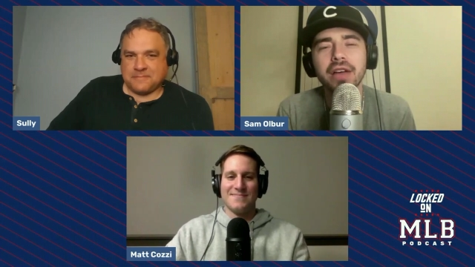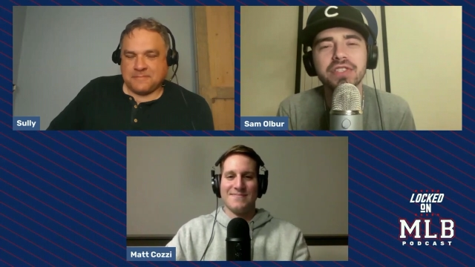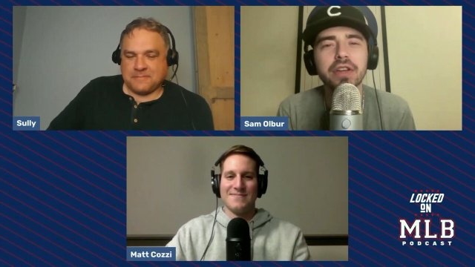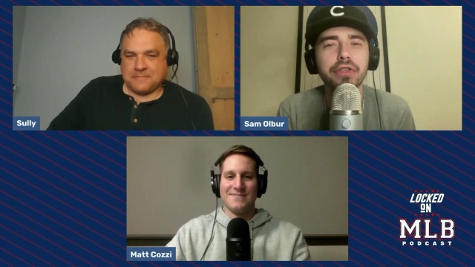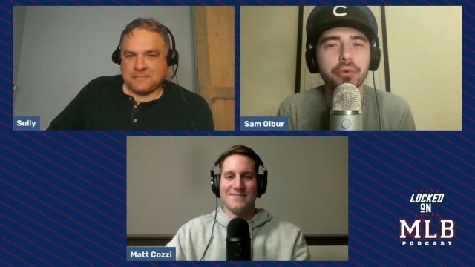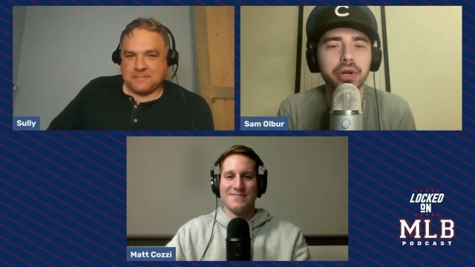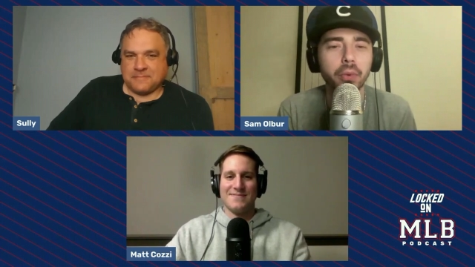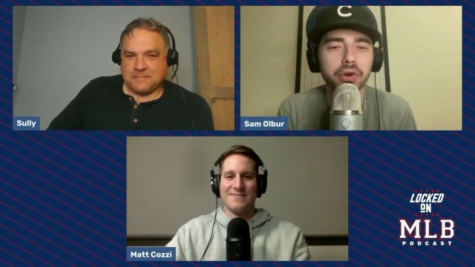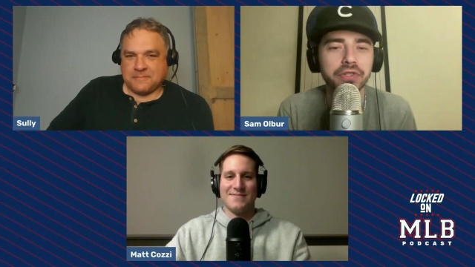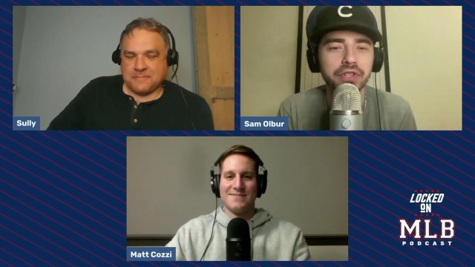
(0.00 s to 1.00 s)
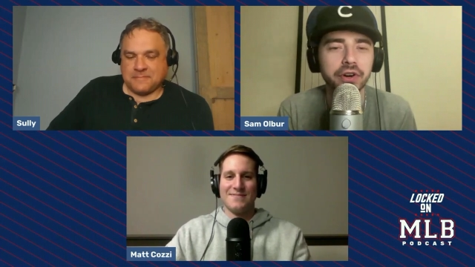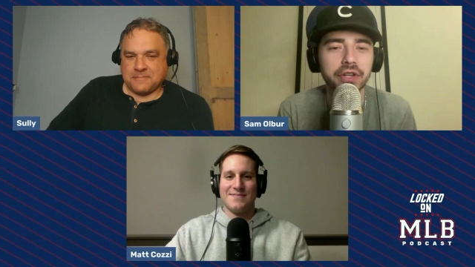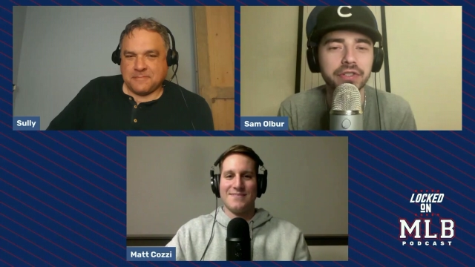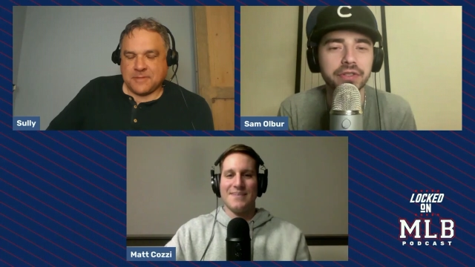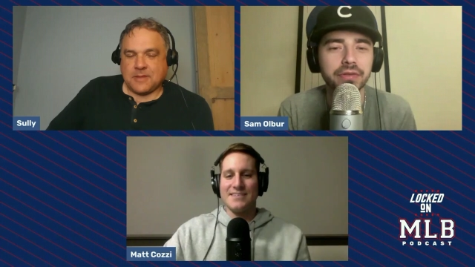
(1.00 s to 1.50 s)
Speaker 1: I'll say three World
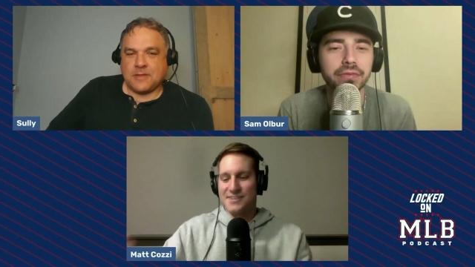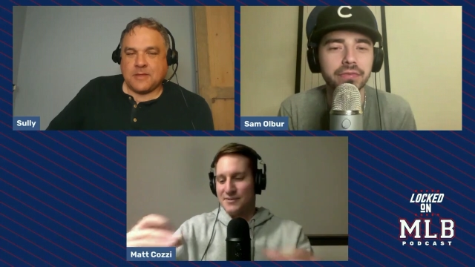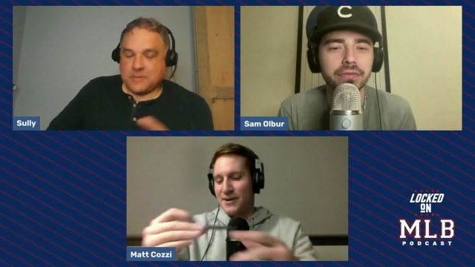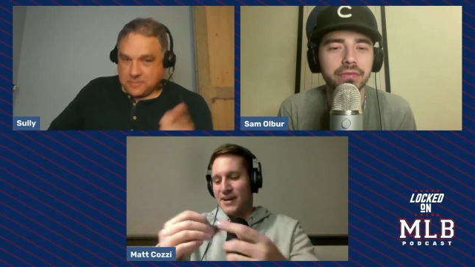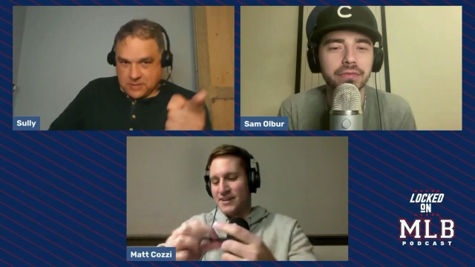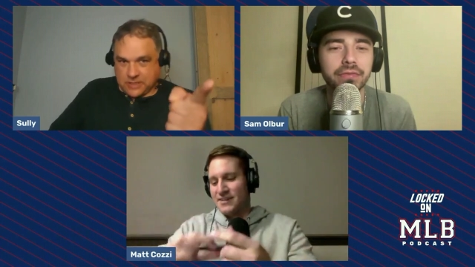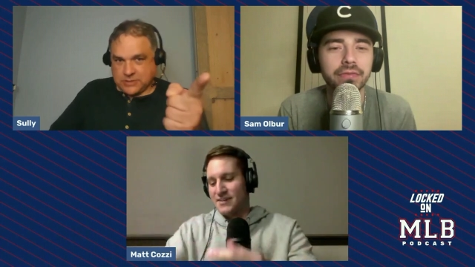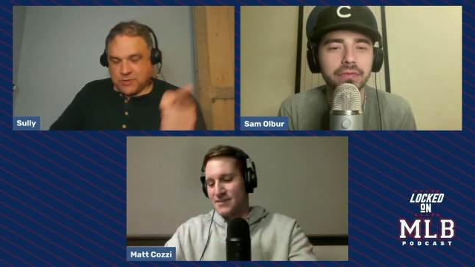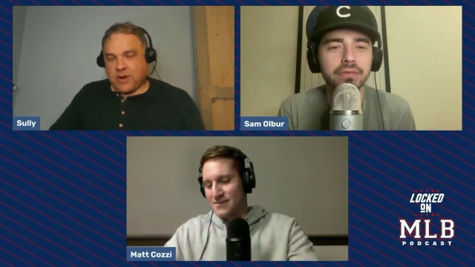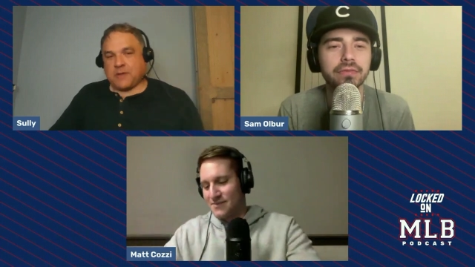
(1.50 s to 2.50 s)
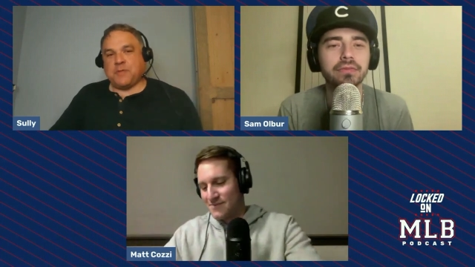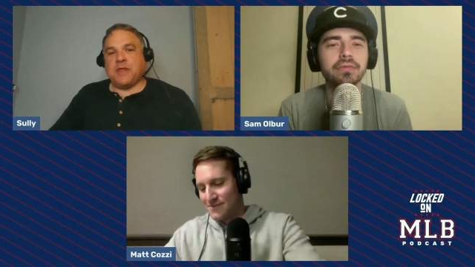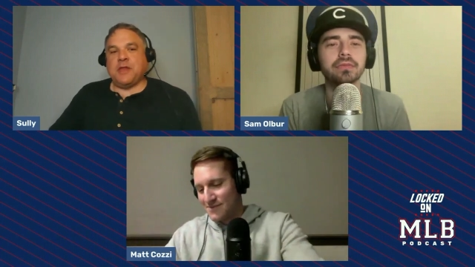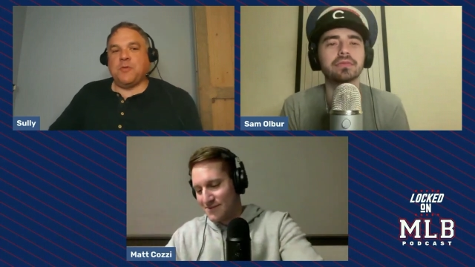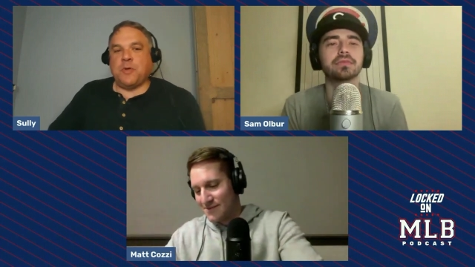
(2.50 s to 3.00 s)
Series.
Speaker 2: That's correct. That's correct. But
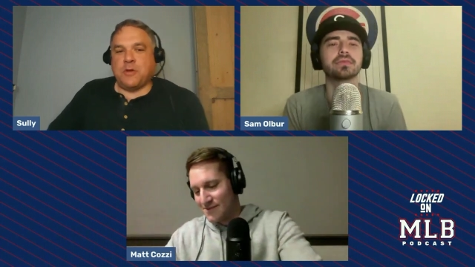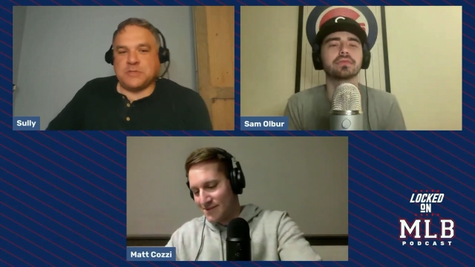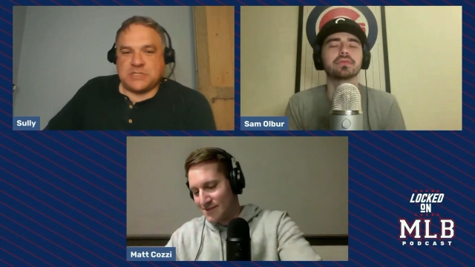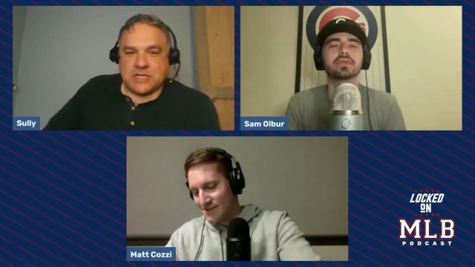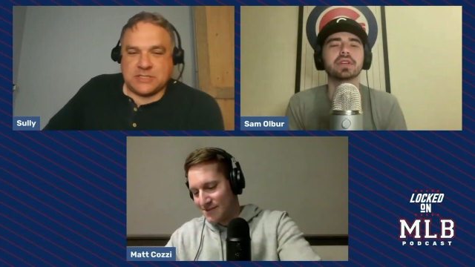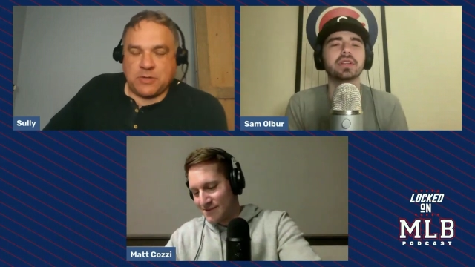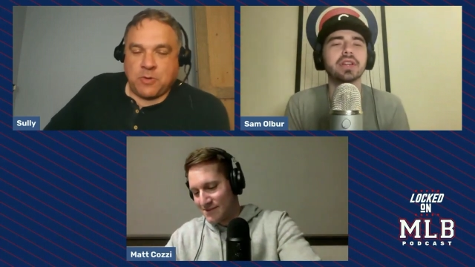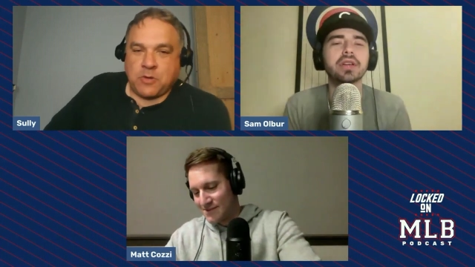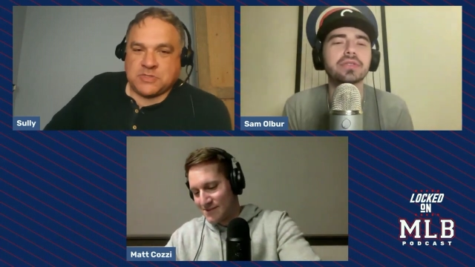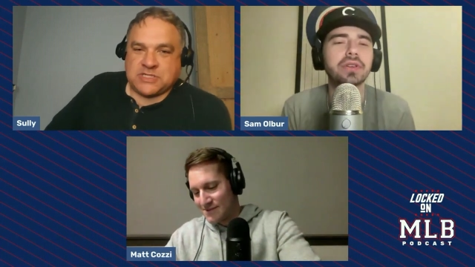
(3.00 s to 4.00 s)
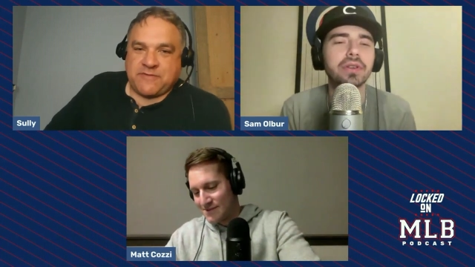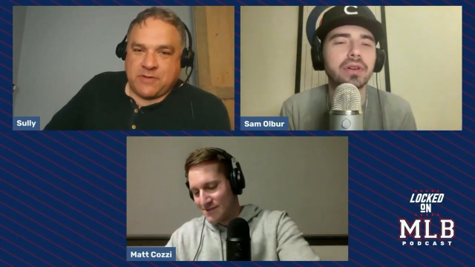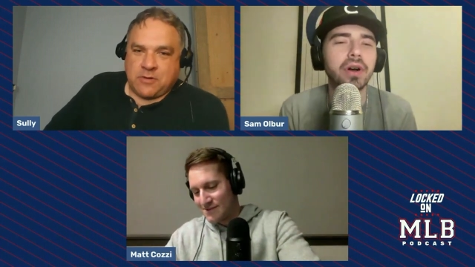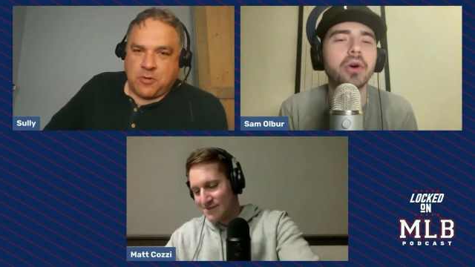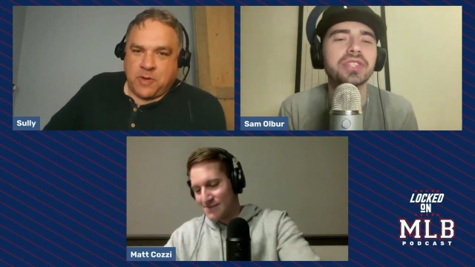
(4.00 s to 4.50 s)
they did win 06. They won yeah.
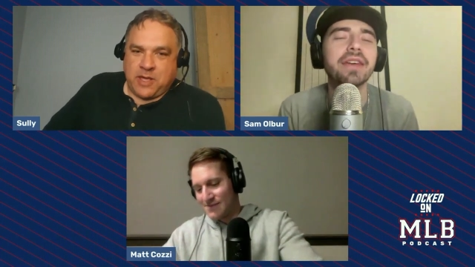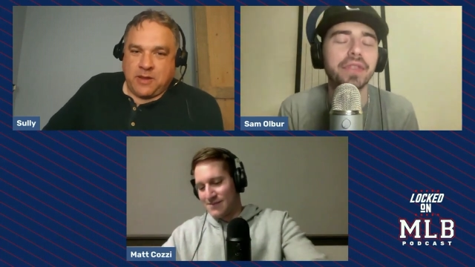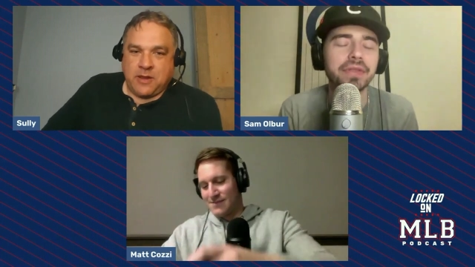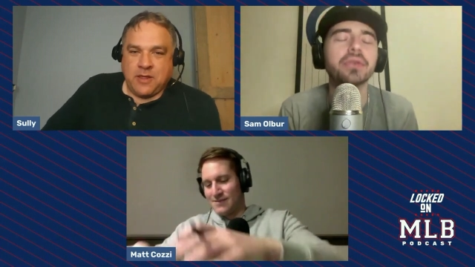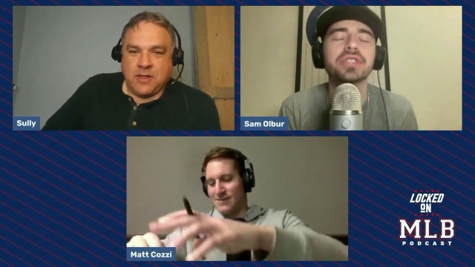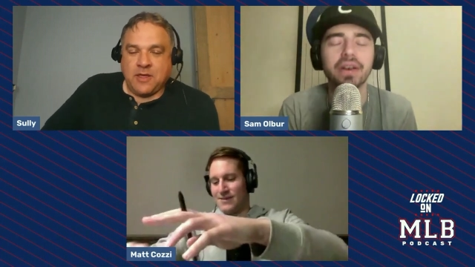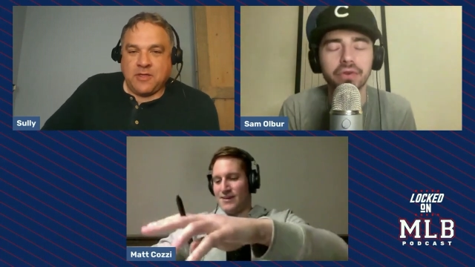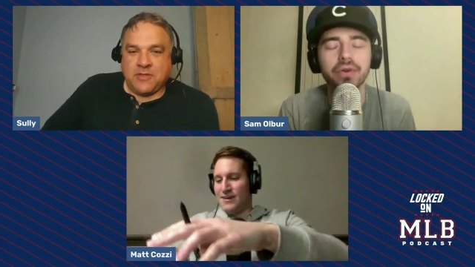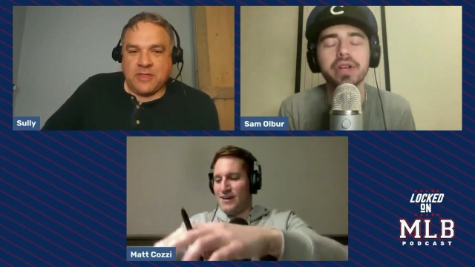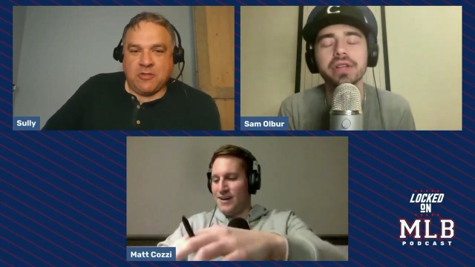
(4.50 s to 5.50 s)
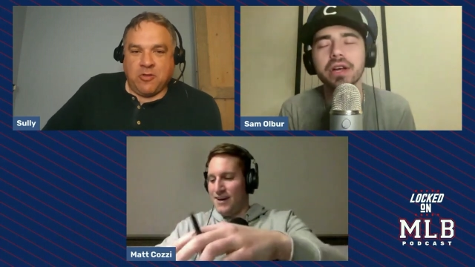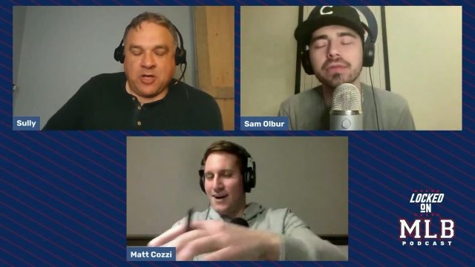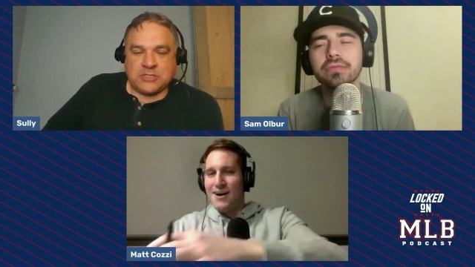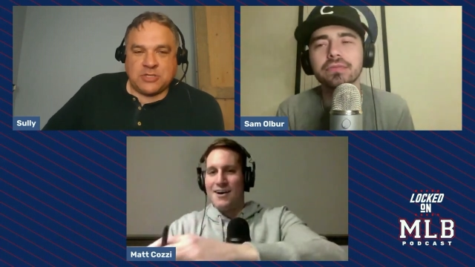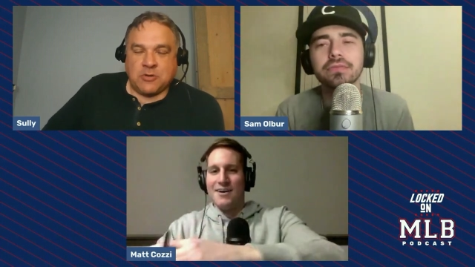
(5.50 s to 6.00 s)
07 and 07, 07 08. They yeah.
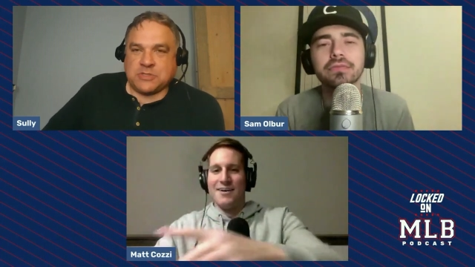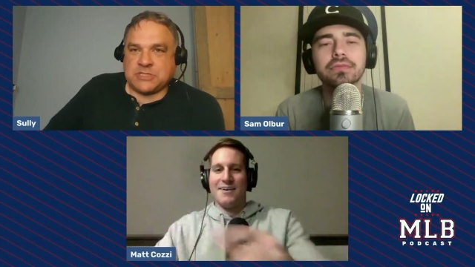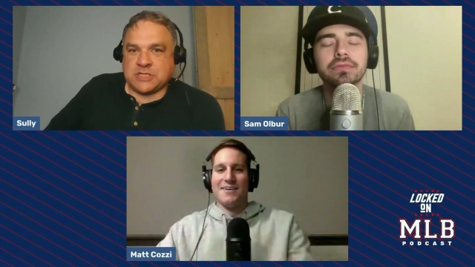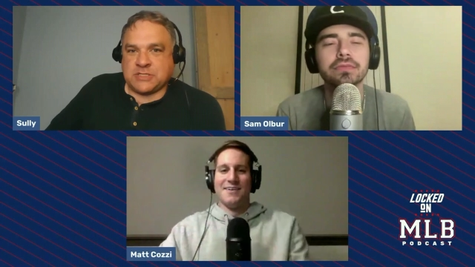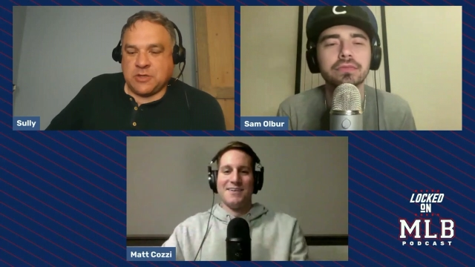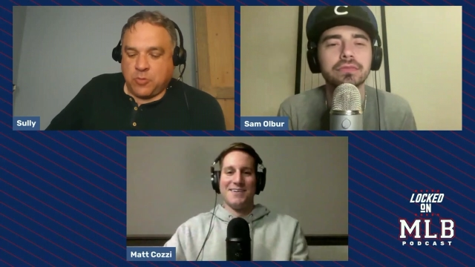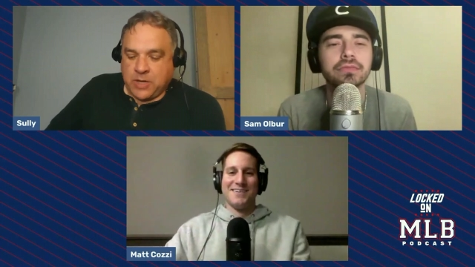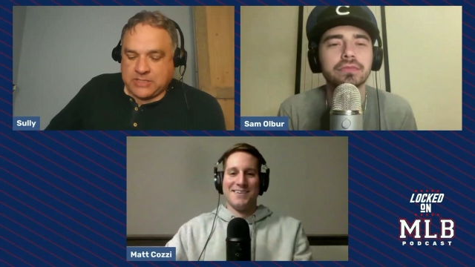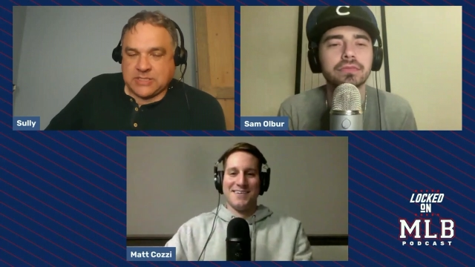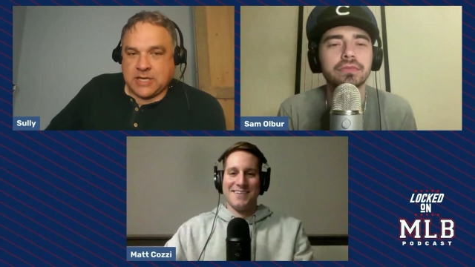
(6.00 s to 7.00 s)
lost 06 to the White